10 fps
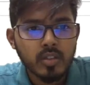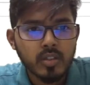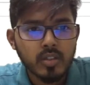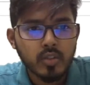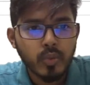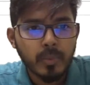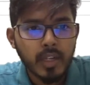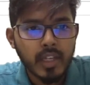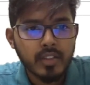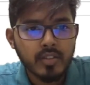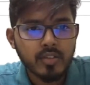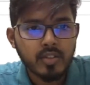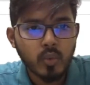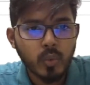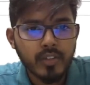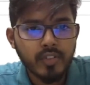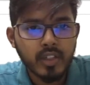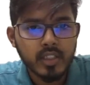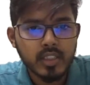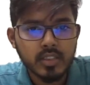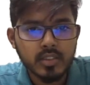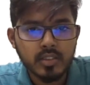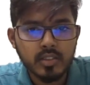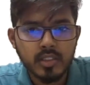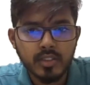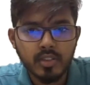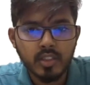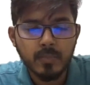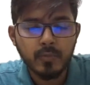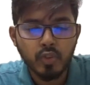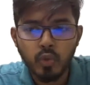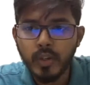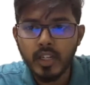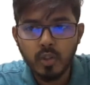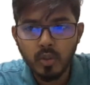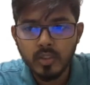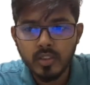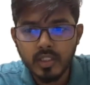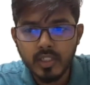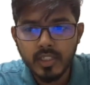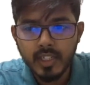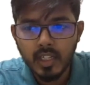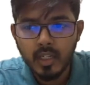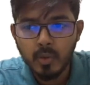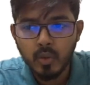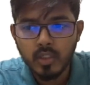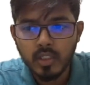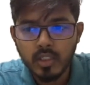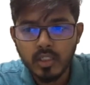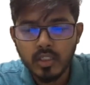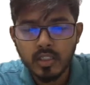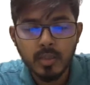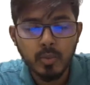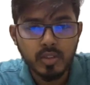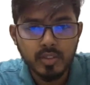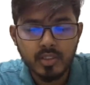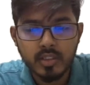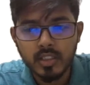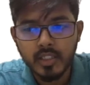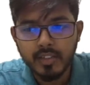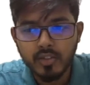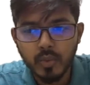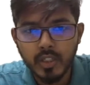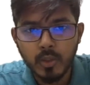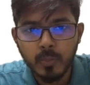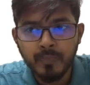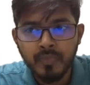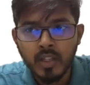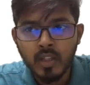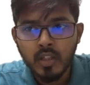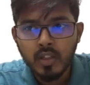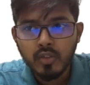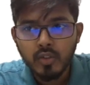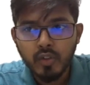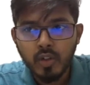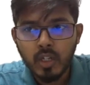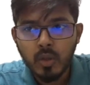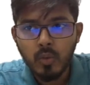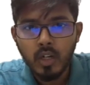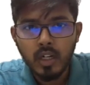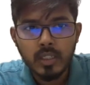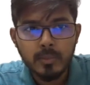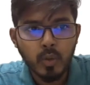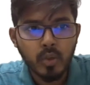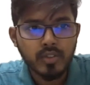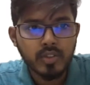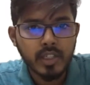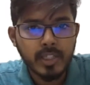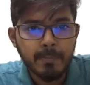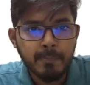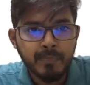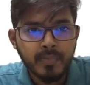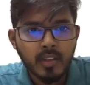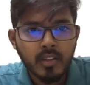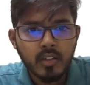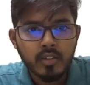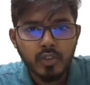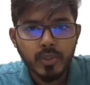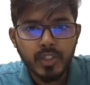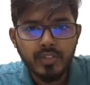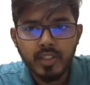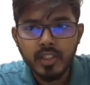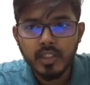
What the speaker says: swim lanes, quick filters, etc. So we'll go in the detail about this in the next video. So for now our board is ready. So you can see here,